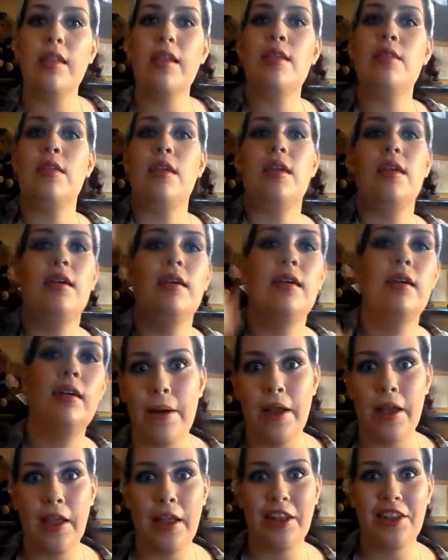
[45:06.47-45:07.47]
Lacey.
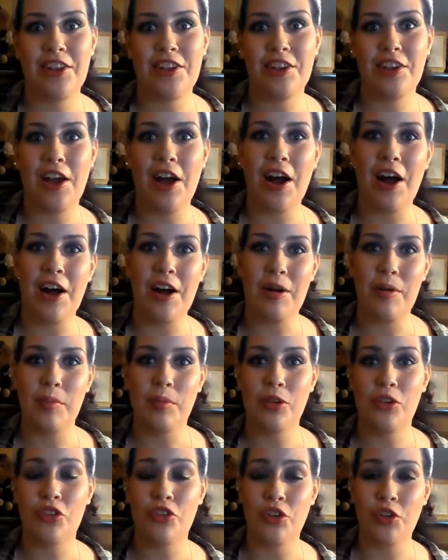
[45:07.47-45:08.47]
But,
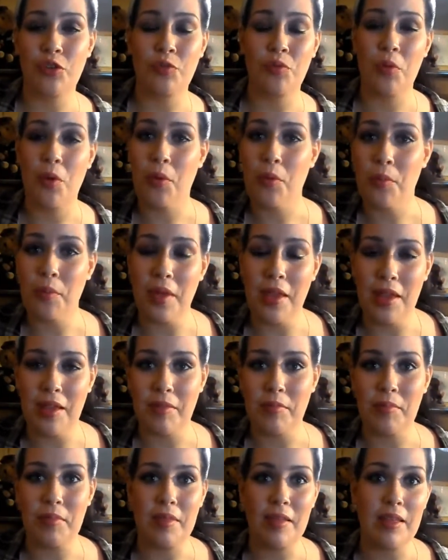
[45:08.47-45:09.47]
she wrote me
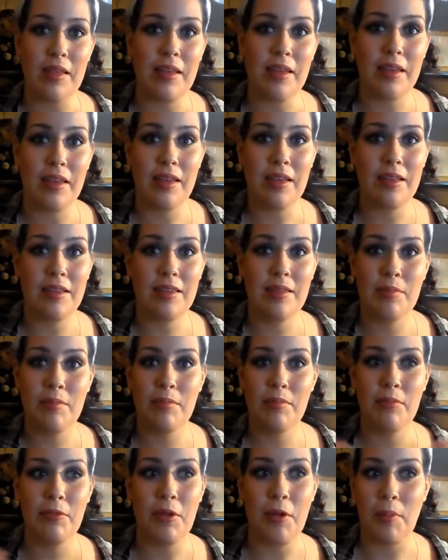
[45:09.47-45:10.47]
and was, like,
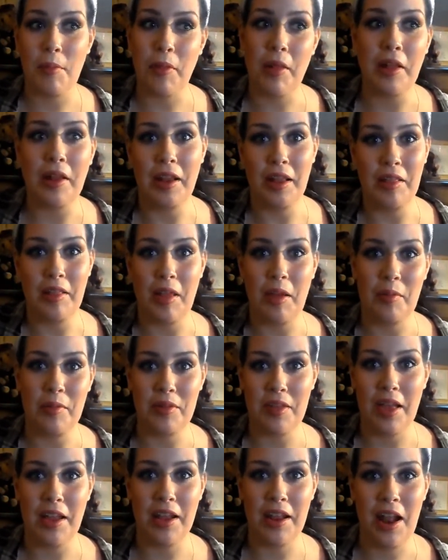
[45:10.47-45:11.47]
complaining that I
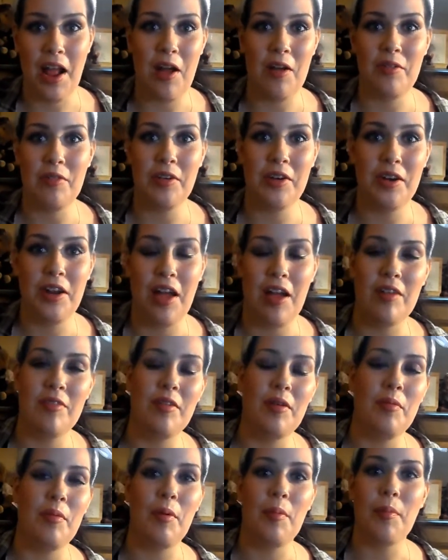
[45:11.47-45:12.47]
was hanging out her
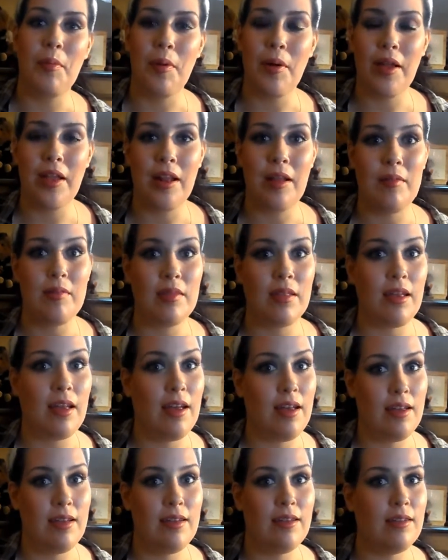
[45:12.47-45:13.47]
enough at one point. And I was
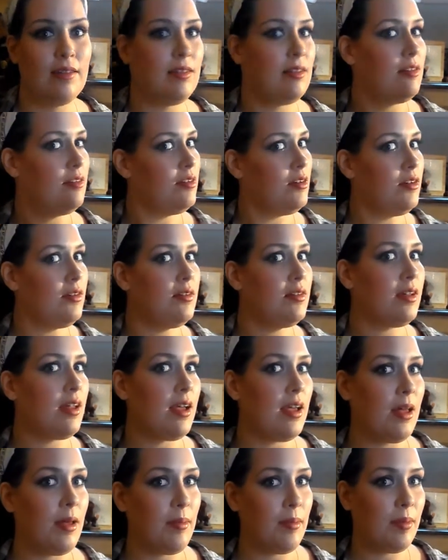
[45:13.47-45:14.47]
like, hold
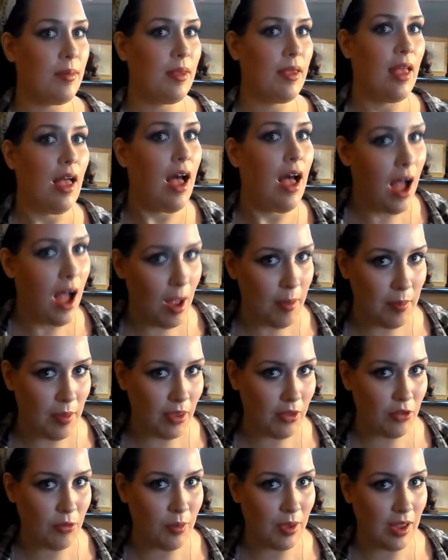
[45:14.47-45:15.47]
up. I'm
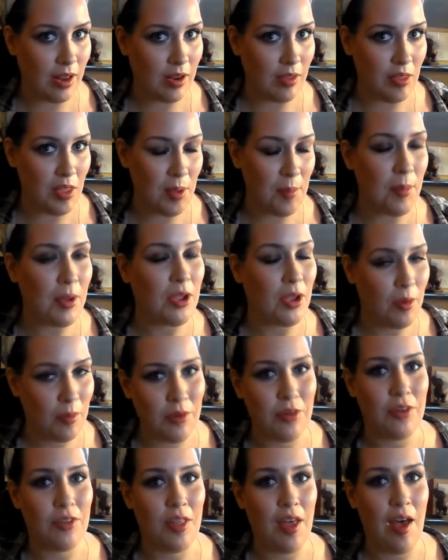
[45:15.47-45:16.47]
not doing anything but
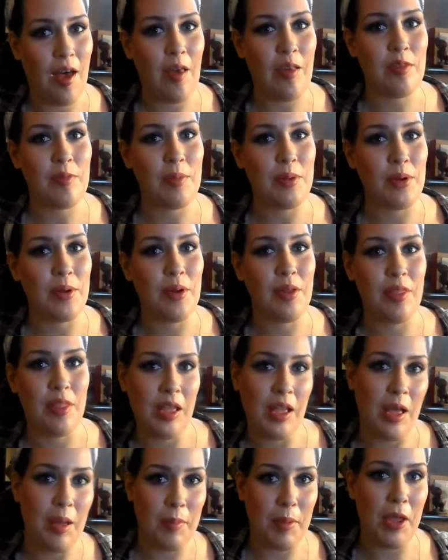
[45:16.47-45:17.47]
going to the hospital and
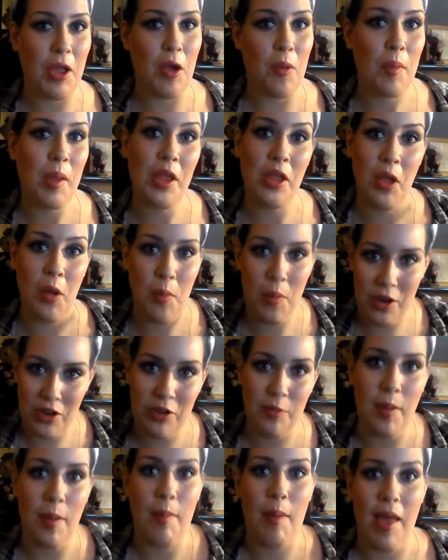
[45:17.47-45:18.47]
then coming home and
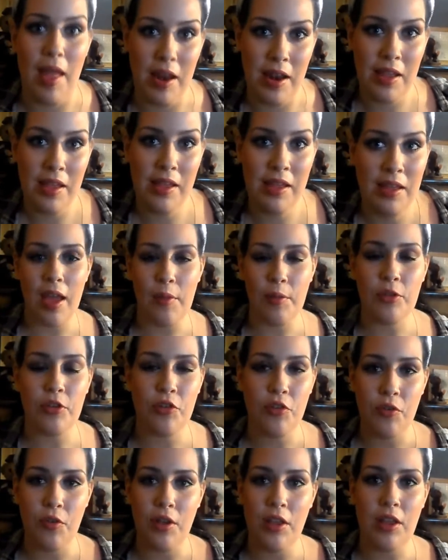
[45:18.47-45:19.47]
going to my bed. I
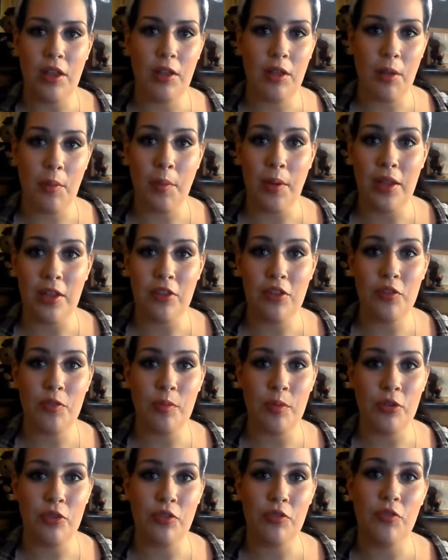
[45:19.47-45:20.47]
went into
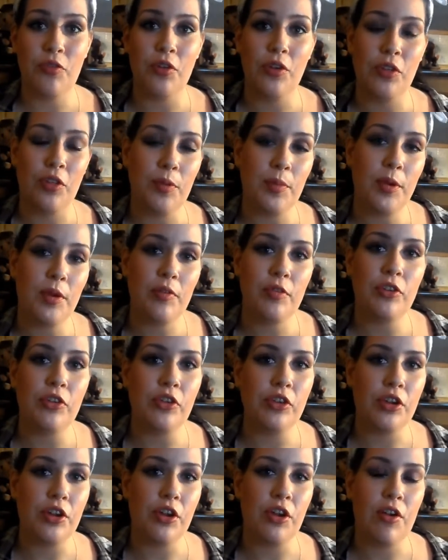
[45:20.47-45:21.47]
remission for a little bit over
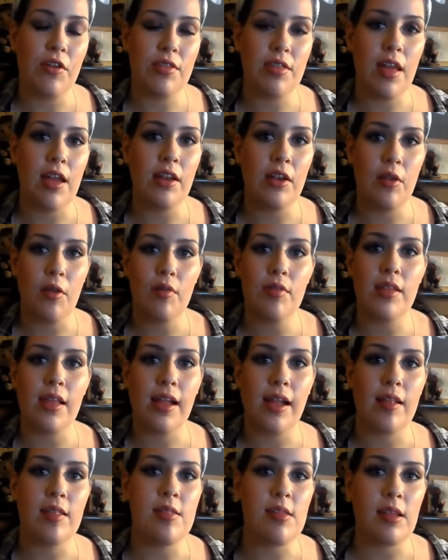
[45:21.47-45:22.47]
2 years. I noticed
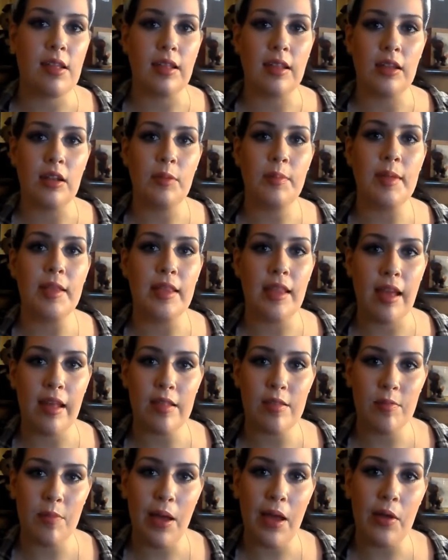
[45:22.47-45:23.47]
I got sick a little bit
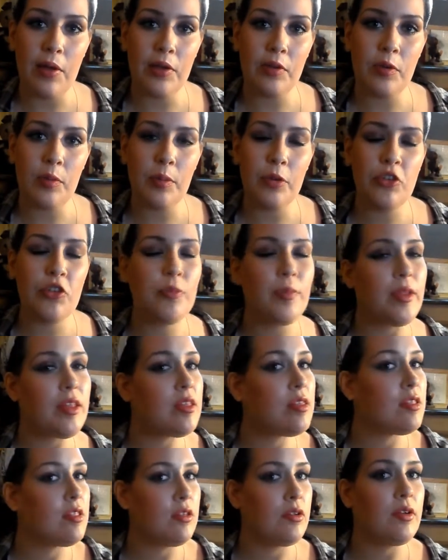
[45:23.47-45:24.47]
less while in remission,
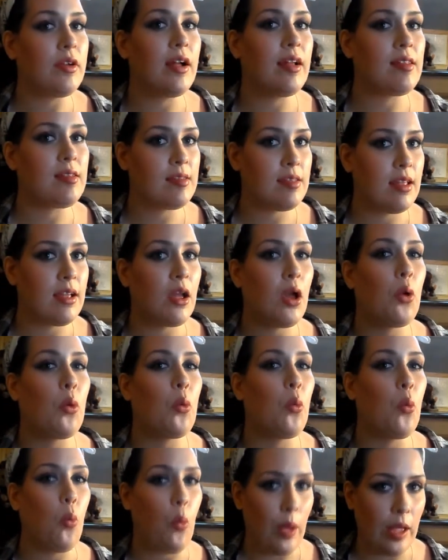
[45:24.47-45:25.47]
but still got sick
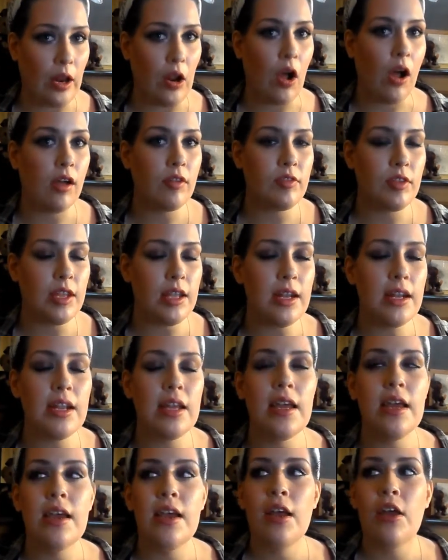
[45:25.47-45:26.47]
quite
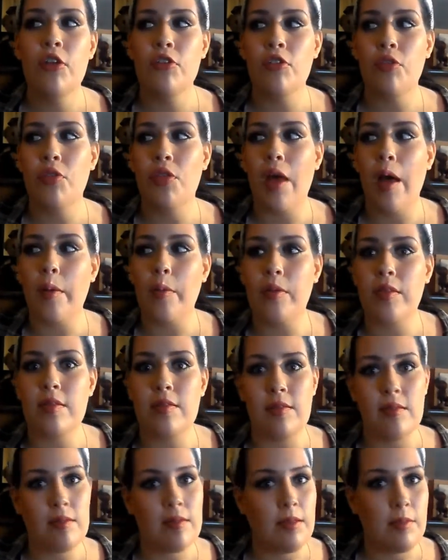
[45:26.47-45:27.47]
often. So that
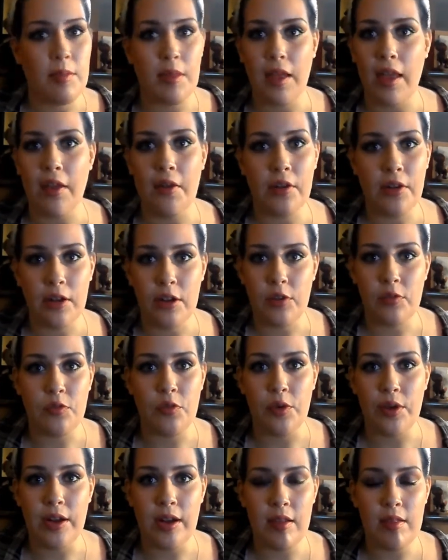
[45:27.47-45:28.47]
was still something I couldn't
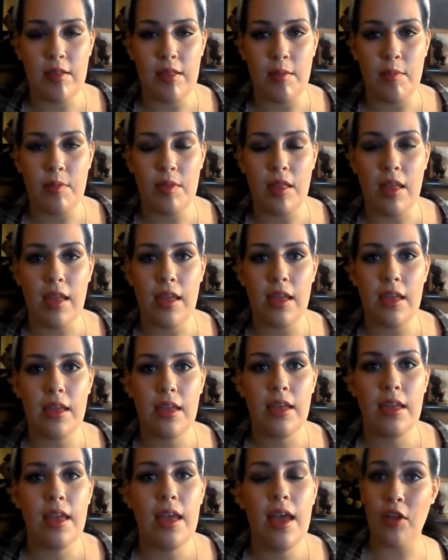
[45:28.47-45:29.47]
avoid, it seems
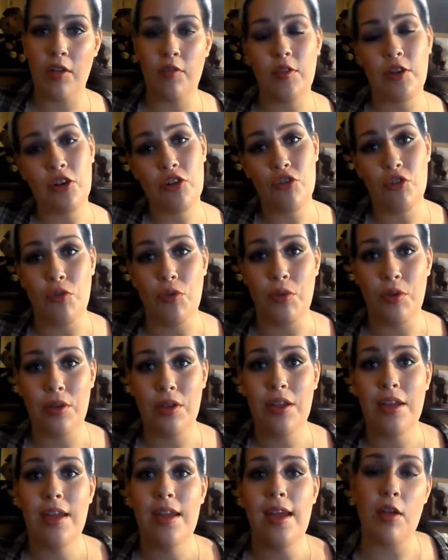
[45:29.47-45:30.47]
like. After I finished
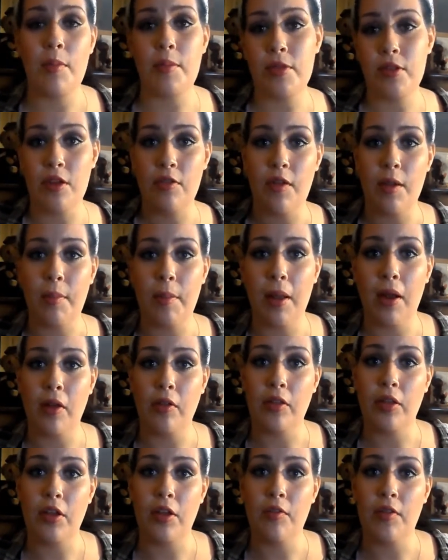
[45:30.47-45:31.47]
school, so I'm a certified
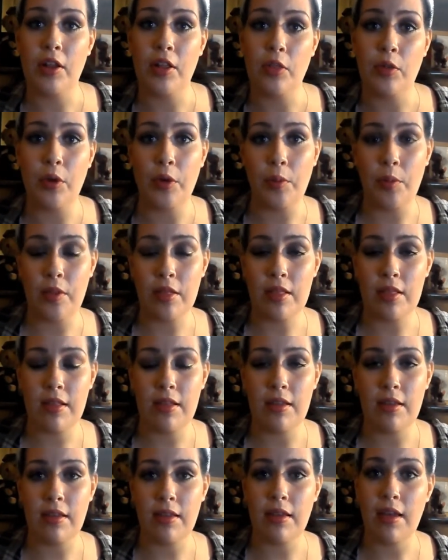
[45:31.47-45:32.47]
paralegal if any lawyer
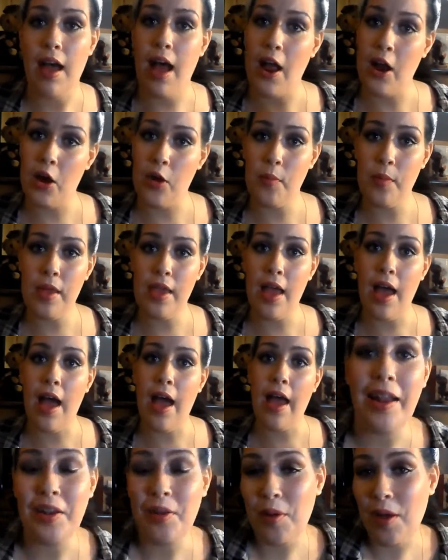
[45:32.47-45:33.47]
wants to hire me.
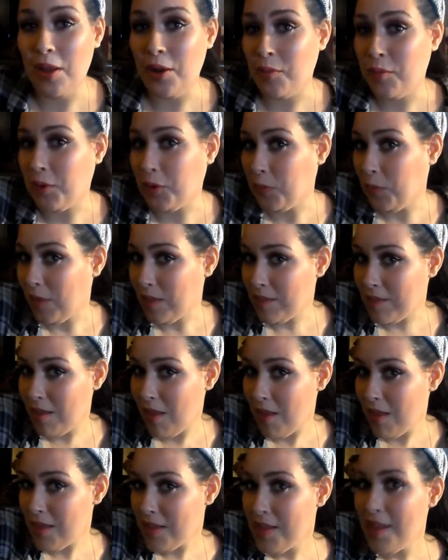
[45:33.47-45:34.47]
I know how to work
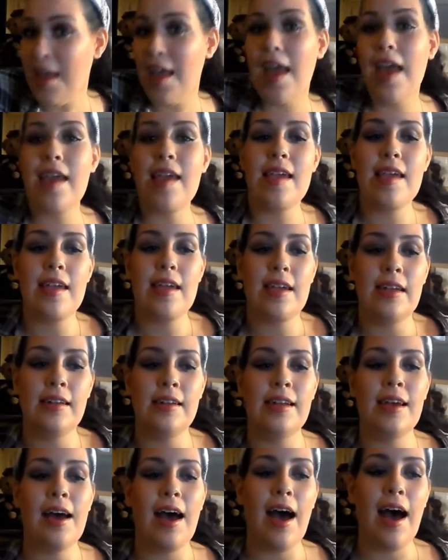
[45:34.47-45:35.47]
Westlaw,
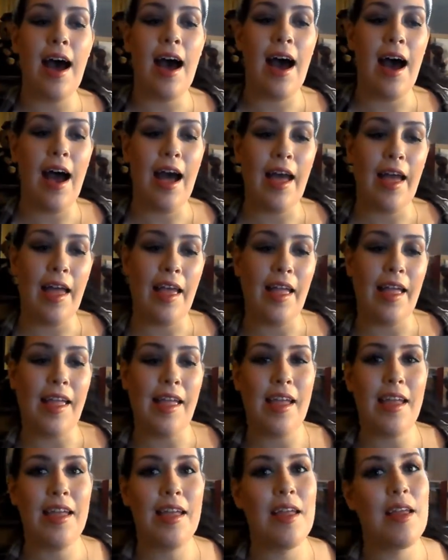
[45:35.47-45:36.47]
and
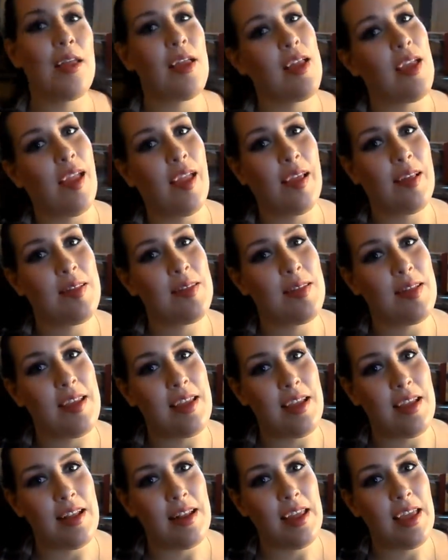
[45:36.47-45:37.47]
I
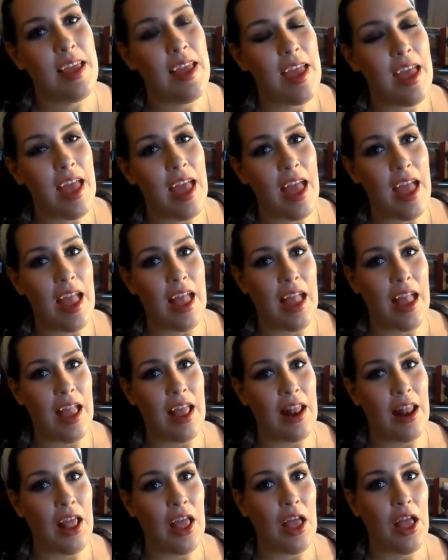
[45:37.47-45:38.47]
exceed
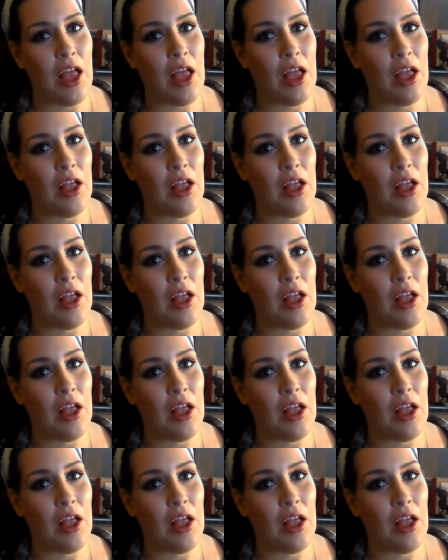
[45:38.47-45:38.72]
in